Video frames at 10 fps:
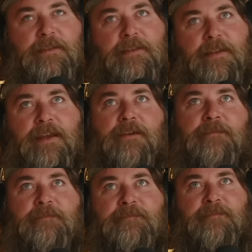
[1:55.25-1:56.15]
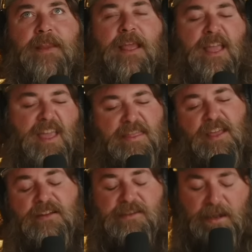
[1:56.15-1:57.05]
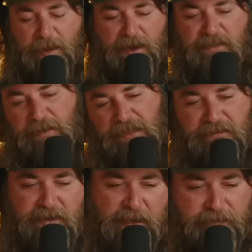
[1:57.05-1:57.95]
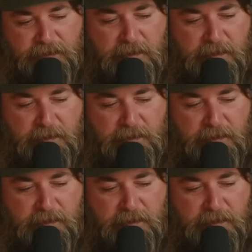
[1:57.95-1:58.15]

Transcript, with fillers: you know, they only talk about expensive stuff.